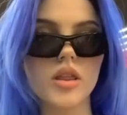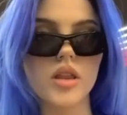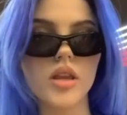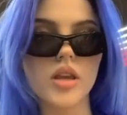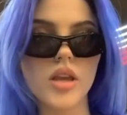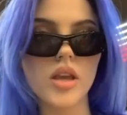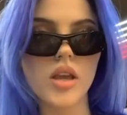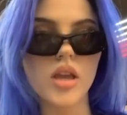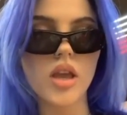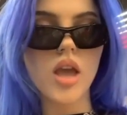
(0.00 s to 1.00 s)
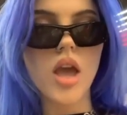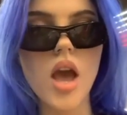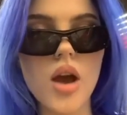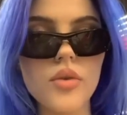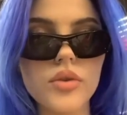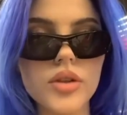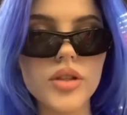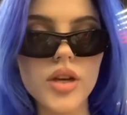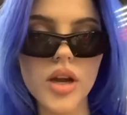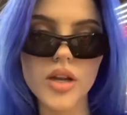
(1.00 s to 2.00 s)
everybody thinks that being in
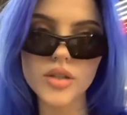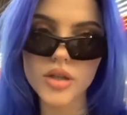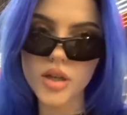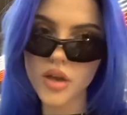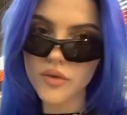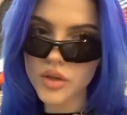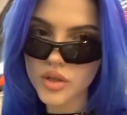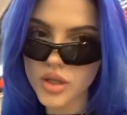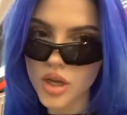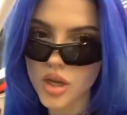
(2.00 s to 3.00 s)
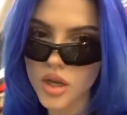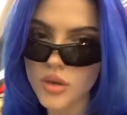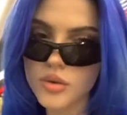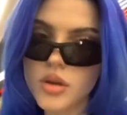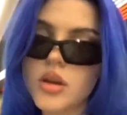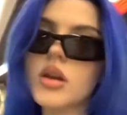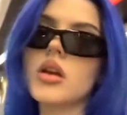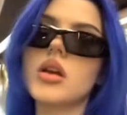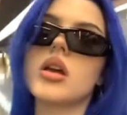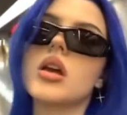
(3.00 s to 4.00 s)
pornography is like a win.
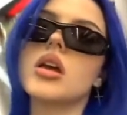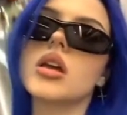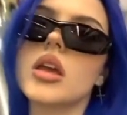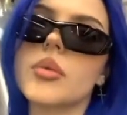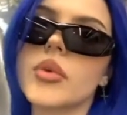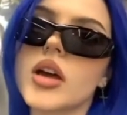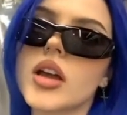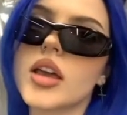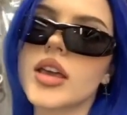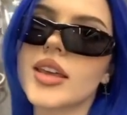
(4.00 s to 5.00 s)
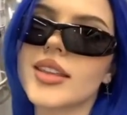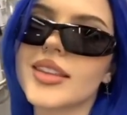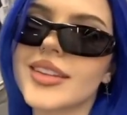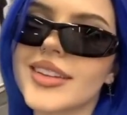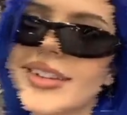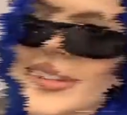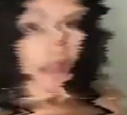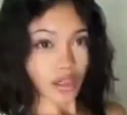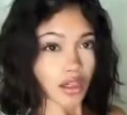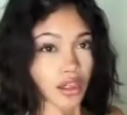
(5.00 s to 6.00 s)
People look at pornography and go, yes,
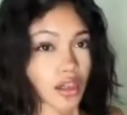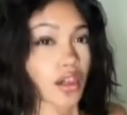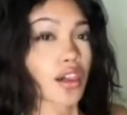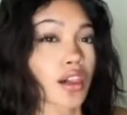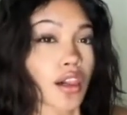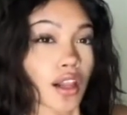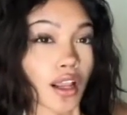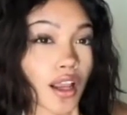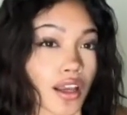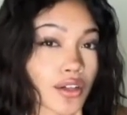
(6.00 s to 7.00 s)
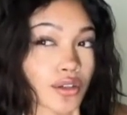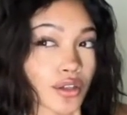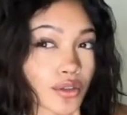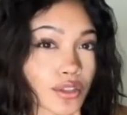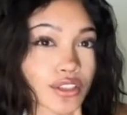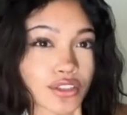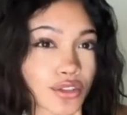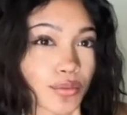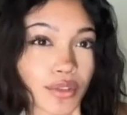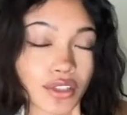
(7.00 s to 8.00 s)
yes, that's it. You've
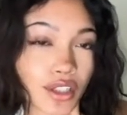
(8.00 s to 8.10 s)
made it.